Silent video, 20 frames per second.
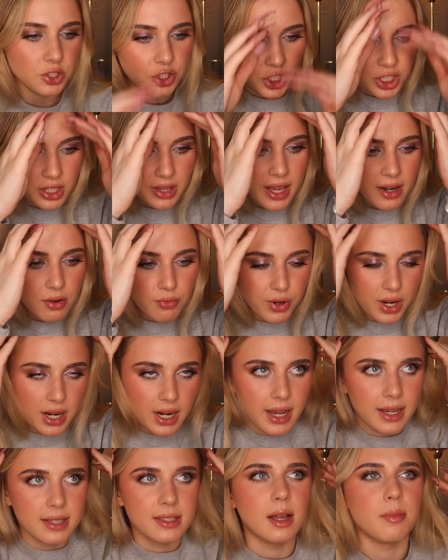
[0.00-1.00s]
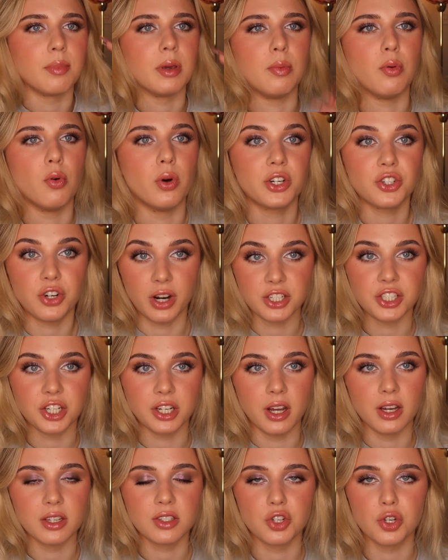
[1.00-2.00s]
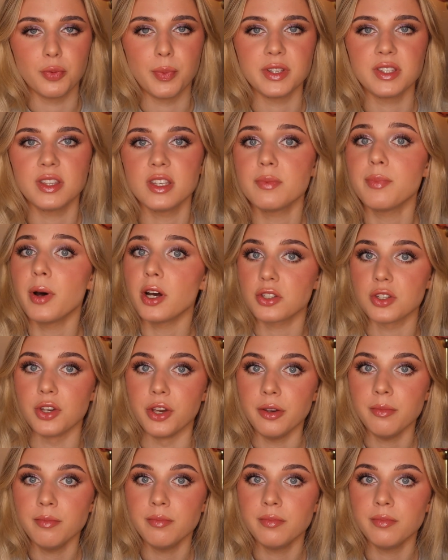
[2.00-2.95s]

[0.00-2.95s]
She then realized that people were trashing her, so she posted this part two.